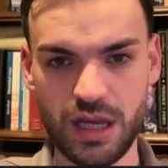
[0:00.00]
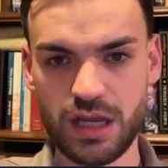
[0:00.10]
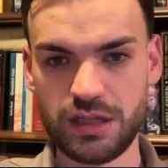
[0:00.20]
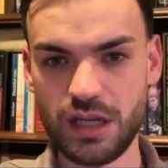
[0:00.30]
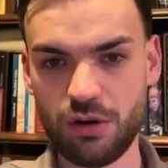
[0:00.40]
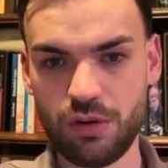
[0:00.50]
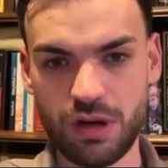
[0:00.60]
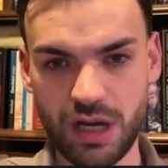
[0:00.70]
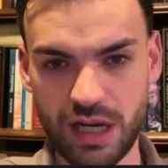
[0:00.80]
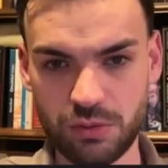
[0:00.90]
Now,
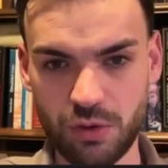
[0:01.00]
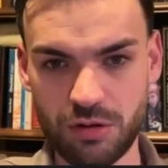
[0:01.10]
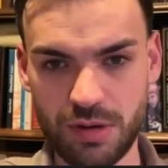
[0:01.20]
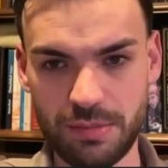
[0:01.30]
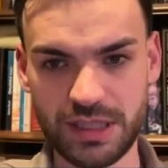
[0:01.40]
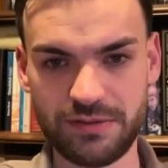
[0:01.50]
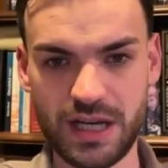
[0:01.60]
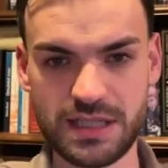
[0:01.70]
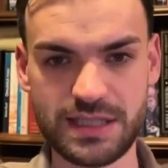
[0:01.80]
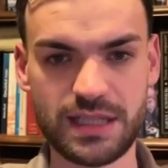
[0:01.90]
at warm-up
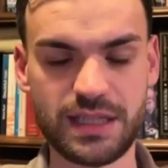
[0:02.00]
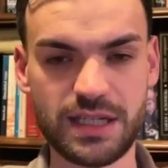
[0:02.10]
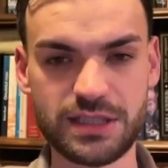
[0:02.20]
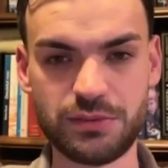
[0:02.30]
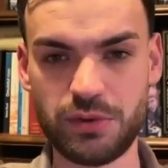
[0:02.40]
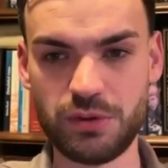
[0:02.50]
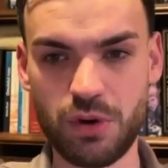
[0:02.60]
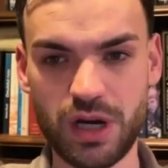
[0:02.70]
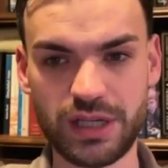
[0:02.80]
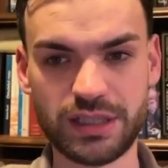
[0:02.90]
advanced settings, we
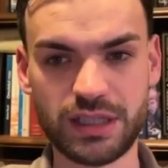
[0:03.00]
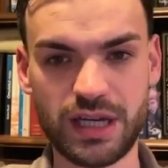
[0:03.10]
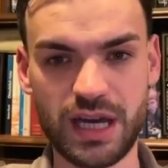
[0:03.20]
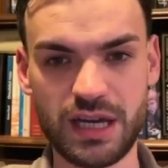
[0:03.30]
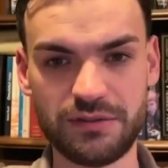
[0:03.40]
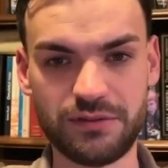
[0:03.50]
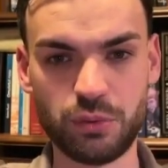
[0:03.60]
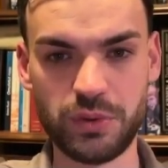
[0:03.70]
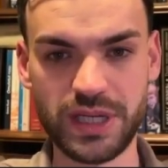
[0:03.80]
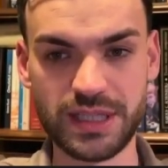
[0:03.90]
want to have
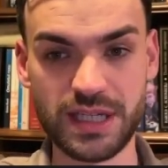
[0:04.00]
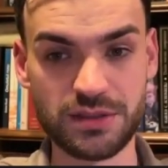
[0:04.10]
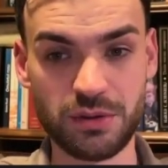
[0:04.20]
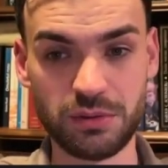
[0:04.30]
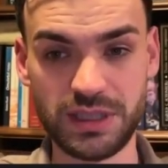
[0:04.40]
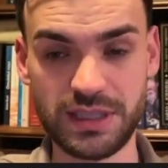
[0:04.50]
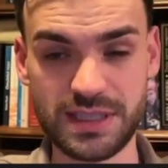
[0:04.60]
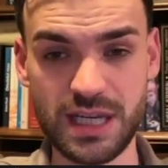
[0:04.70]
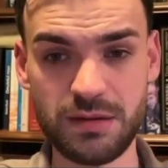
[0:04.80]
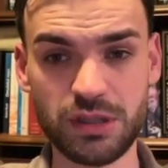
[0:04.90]
weekdays only
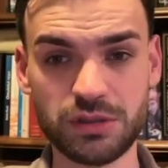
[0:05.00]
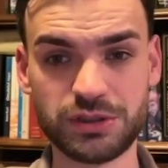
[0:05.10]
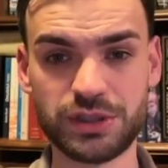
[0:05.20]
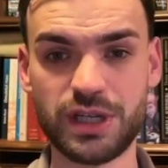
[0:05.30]
disabled.